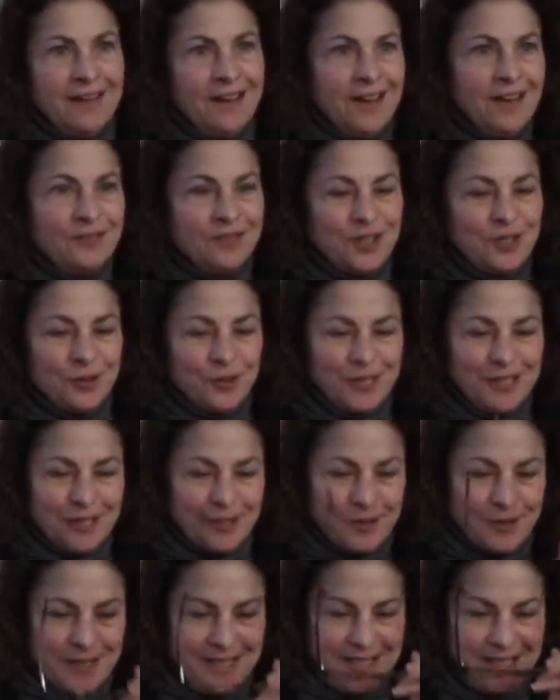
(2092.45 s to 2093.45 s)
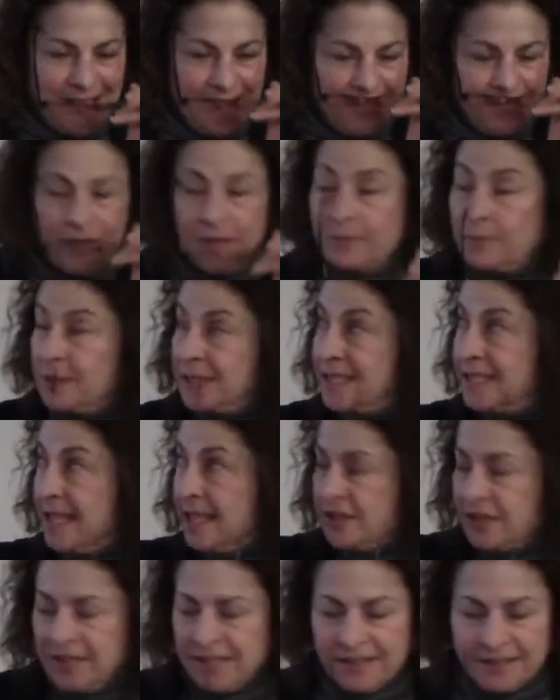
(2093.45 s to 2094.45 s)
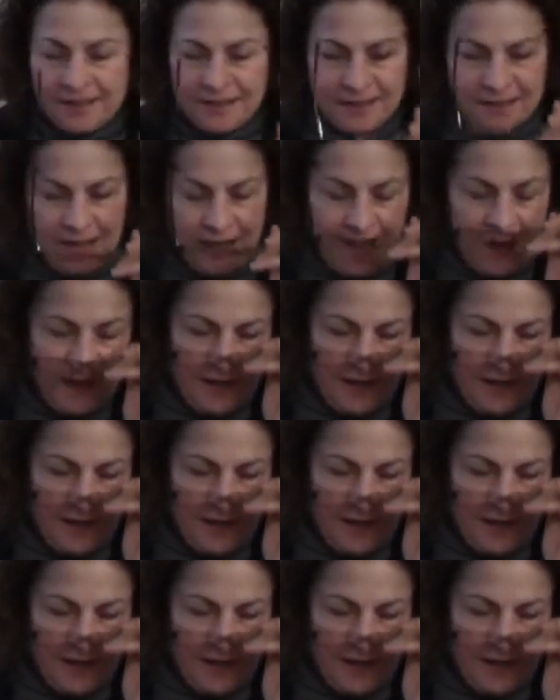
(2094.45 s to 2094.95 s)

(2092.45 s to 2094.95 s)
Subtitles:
of Julia Kristeva, Possessions.